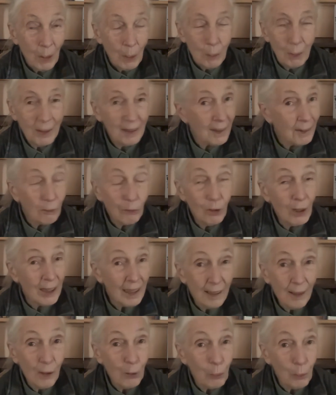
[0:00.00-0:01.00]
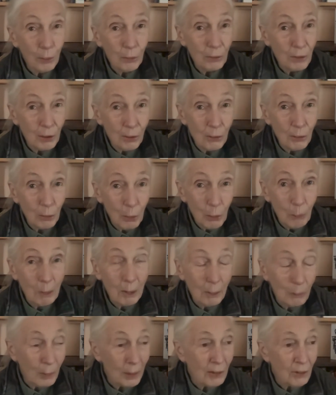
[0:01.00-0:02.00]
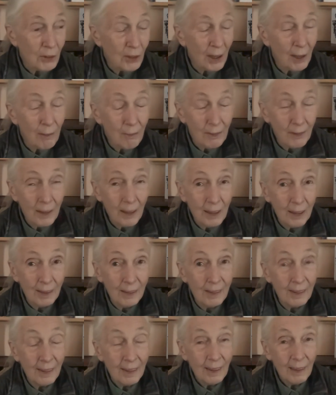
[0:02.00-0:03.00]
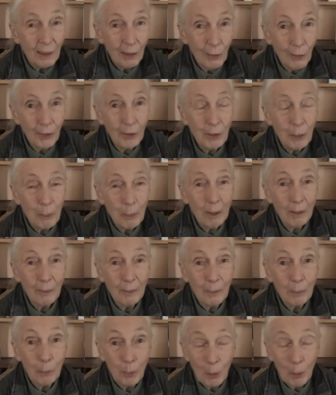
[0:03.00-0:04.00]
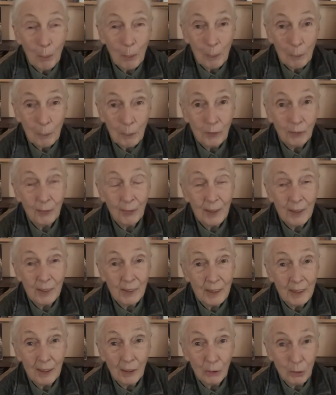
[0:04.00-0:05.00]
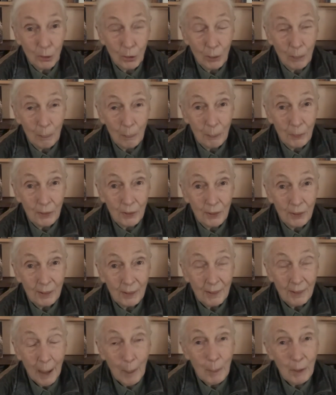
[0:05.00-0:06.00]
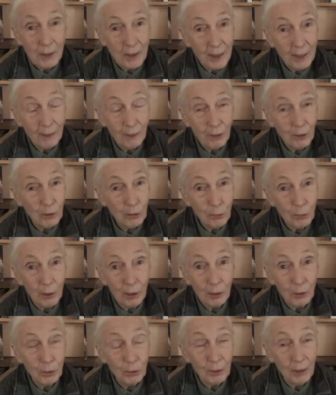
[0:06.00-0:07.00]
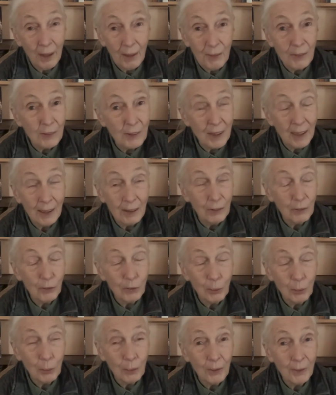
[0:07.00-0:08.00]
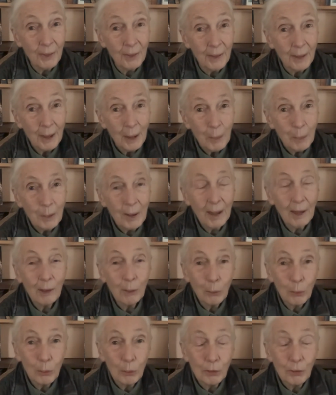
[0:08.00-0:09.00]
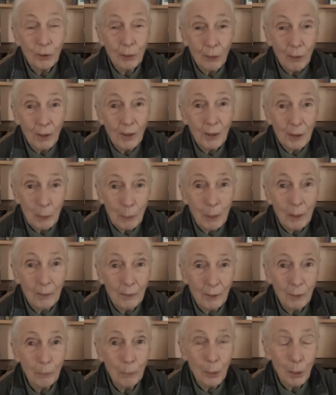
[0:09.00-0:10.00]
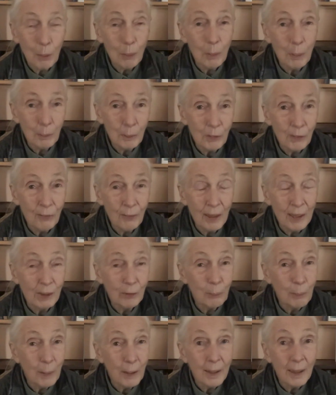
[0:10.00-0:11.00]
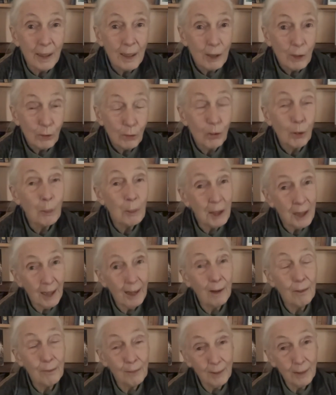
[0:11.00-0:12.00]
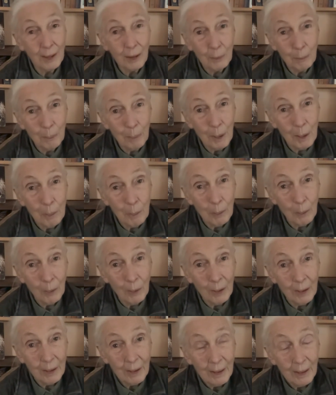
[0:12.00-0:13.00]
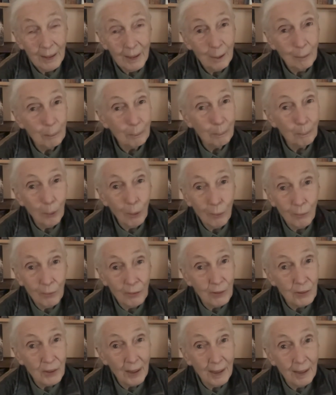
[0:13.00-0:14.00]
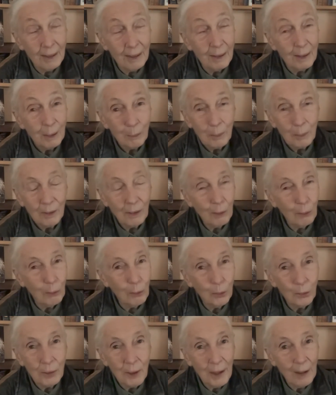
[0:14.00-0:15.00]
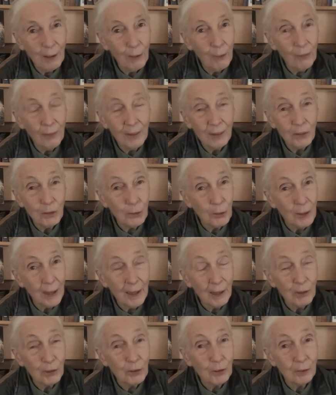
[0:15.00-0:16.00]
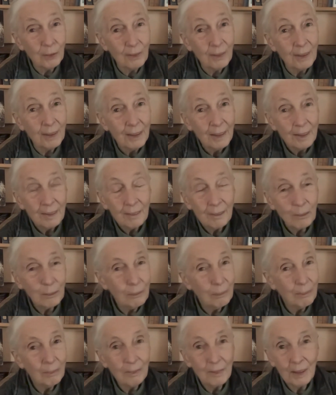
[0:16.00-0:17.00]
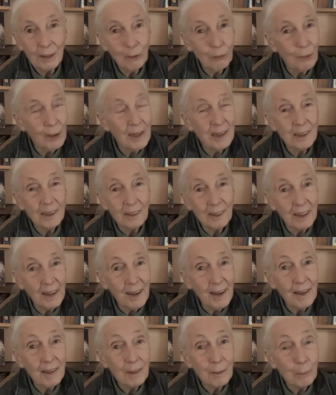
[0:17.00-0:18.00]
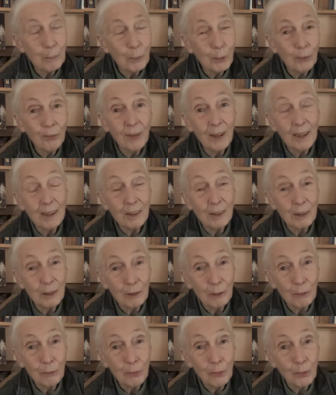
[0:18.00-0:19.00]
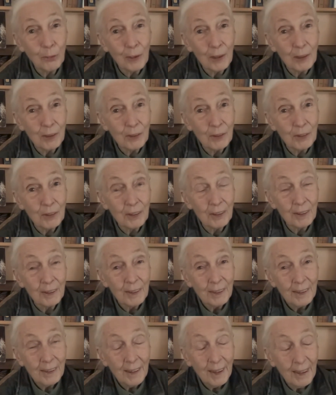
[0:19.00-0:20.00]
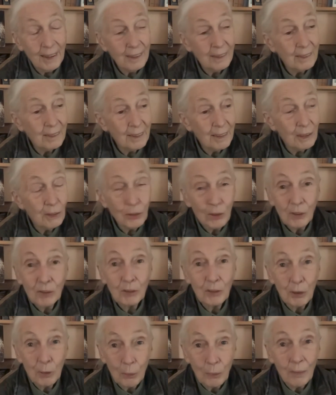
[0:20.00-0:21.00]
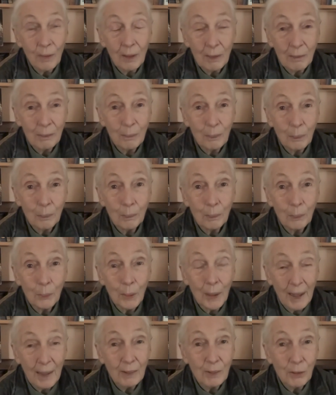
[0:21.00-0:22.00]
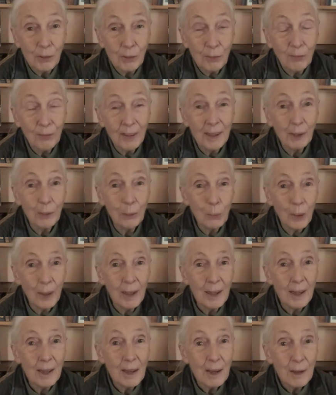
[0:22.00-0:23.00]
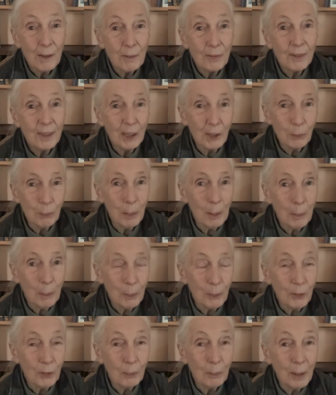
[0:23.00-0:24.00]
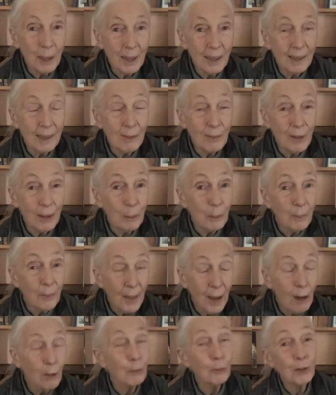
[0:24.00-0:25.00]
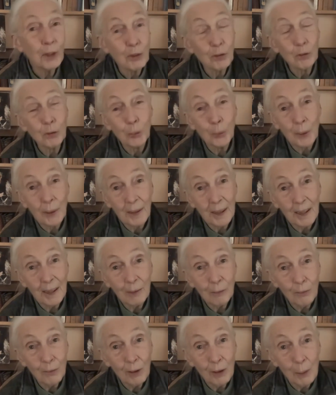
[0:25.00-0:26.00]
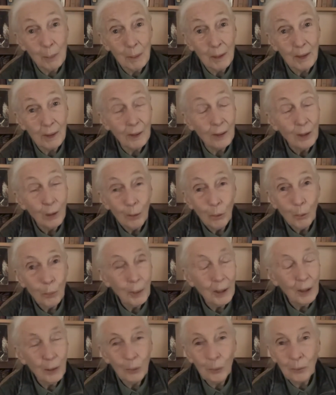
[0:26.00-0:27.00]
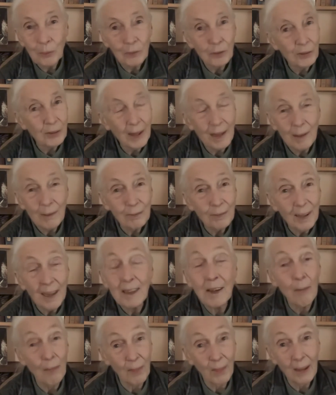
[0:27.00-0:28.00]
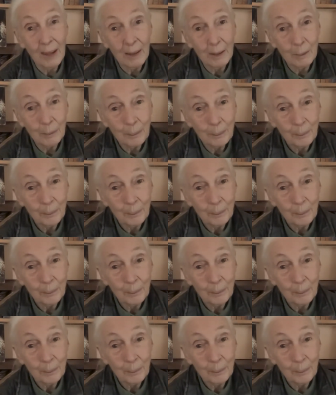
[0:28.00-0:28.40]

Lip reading: Well, I didn't really know what to do, but went to Africa, learned about the problems facing the chimps, habitat destruction, hunting, and so on. But I also learned about the problems faced by so many African people in poverty, with no good health, education, degraded land, moving into the forest. And I just knew that we had to find a way for these people to make a living without destroying the environment. We couldn't save anything.